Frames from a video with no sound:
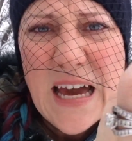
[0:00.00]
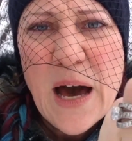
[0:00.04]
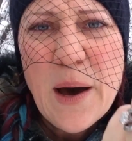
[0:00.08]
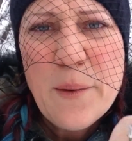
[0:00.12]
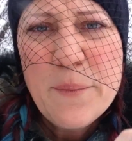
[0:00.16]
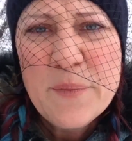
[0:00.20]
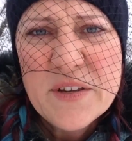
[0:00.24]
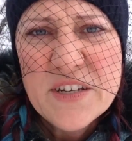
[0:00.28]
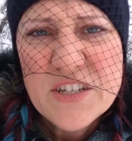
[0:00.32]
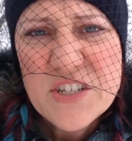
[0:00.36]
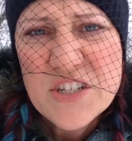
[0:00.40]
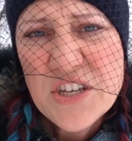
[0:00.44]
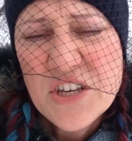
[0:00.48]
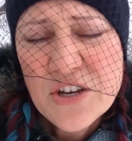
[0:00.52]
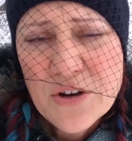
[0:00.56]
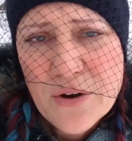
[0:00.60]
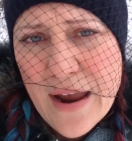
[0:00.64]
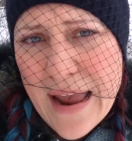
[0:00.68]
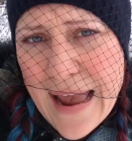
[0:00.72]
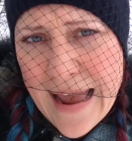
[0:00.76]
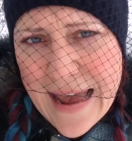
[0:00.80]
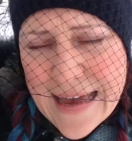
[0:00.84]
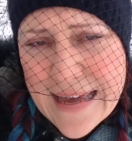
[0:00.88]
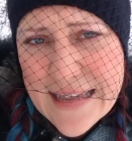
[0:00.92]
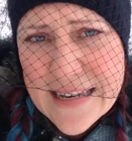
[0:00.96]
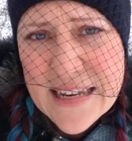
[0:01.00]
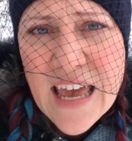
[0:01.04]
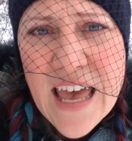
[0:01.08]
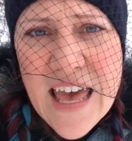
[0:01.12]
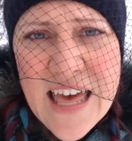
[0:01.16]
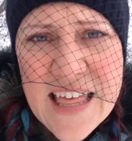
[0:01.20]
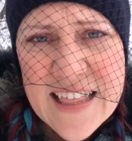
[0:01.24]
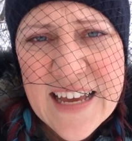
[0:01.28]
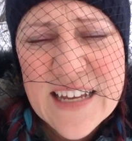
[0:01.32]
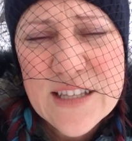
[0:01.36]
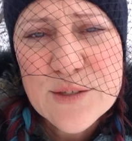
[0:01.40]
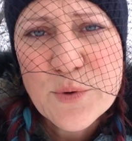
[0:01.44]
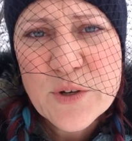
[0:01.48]
up into your hand.
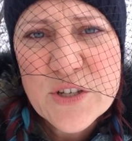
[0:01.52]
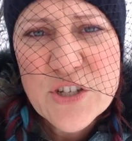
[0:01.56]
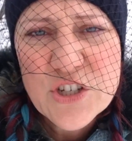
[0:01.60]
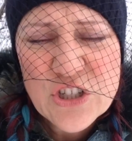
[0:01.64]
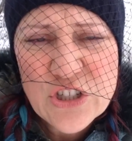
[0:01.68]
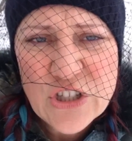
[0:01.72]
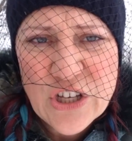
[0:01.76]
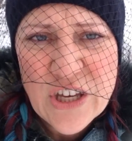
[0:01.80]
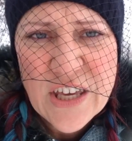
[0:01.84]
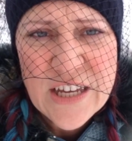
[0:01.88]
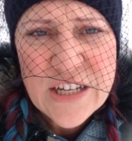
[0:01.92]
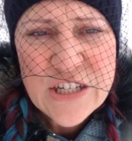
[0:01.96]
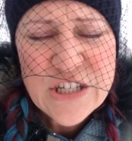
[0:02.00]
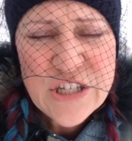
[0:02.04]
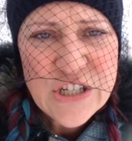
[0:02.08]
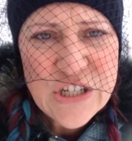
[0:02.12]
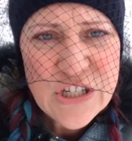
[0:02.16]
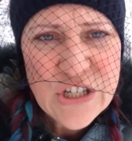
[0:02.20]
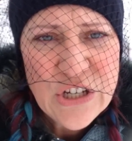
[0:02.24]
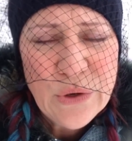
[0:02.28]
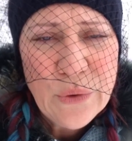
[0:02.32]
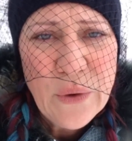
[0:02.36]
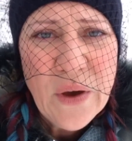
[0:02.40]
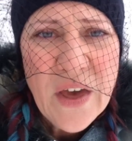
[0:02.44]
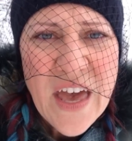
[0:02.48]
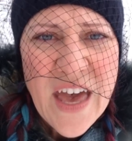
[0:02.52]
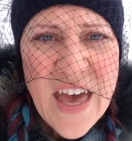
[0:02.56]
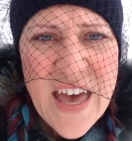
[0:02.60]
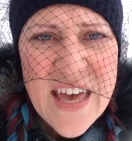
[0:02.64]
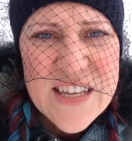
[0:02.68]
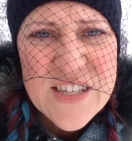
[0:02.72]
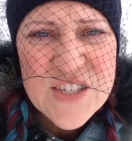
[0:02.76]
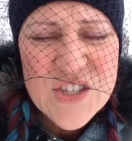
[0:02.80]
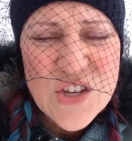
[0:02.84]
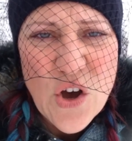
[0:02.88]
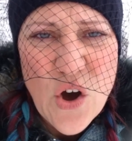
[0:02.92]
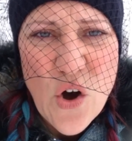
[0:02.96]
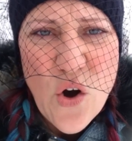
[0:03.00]
That's what you're looking to do.
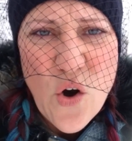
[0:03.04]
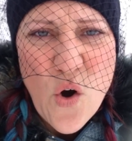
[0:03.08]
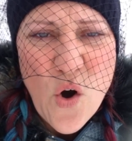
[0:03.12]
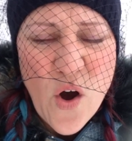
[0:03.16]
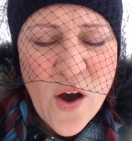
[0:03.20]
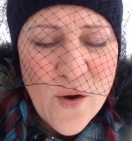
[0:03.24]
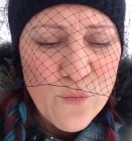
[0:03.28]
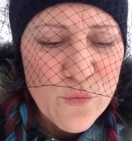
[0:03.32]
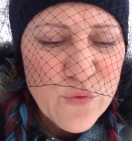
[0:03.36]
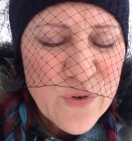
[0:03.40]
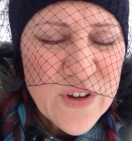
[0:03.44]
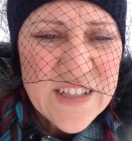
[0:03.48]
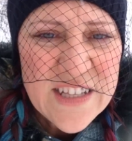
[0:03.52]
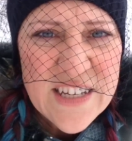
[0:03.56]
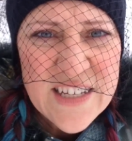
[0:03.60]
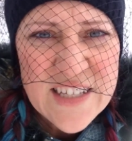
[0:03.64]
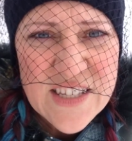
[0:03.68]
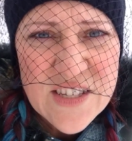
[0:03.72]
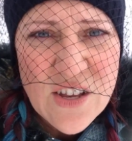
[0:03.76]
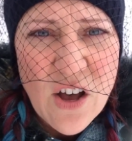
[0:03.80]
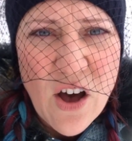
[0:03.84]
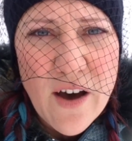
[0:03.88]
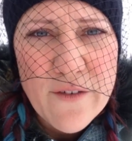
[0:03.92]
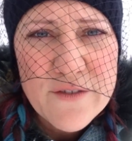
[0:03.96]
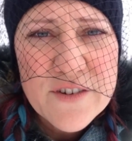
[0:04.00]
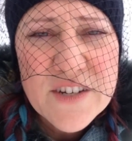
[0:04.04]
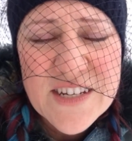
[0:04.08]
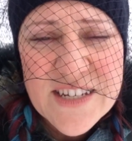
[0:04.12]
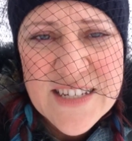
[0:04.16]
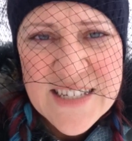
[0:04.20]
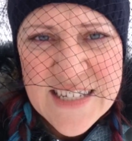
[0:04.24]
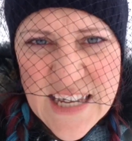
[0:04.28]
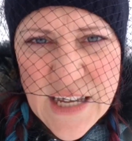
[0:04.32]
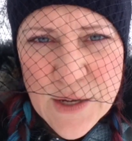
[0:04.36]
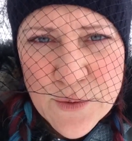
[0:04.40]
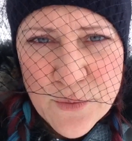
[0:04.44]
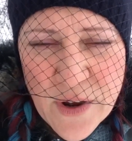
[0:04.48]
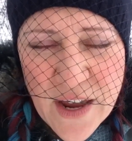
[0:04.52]
So really soft
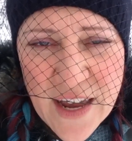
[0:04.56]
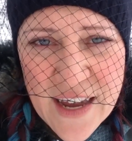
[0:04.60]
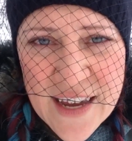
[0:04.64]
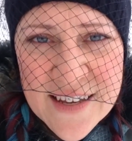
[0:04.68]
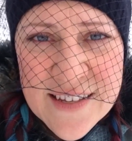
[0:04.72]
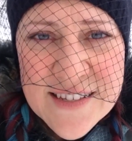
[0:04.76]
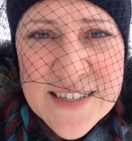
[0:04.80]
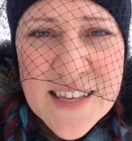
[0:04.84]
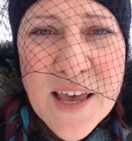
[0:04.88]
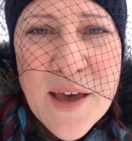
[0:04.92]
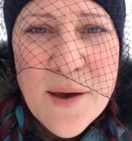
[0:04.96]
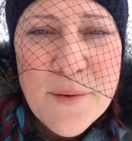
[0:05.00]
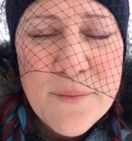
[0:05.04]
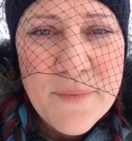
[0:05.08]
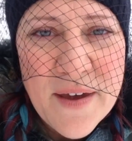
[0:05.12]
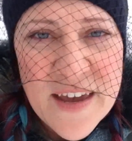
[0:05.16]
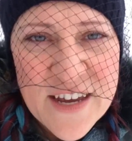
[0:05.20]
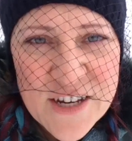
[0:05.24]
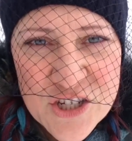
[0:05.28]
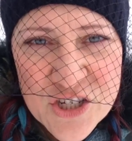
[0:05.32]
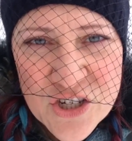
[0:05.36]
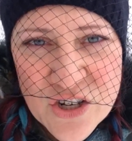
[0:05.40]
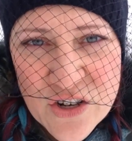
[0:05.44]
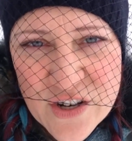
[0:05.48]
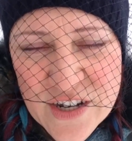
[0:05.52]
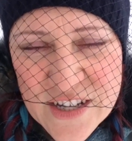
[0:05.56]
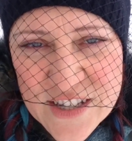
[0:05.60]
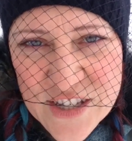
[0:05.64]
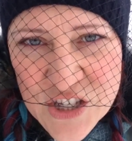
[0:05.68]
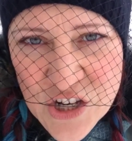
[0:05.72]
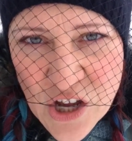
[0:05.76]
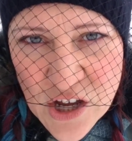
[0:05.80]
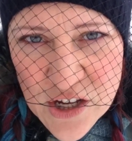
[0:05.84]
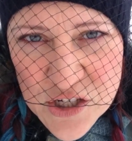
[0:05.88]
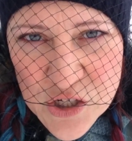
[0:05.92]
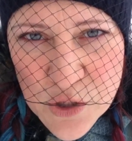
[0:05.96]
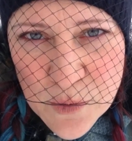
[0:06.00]
D-rings. Make sure it's not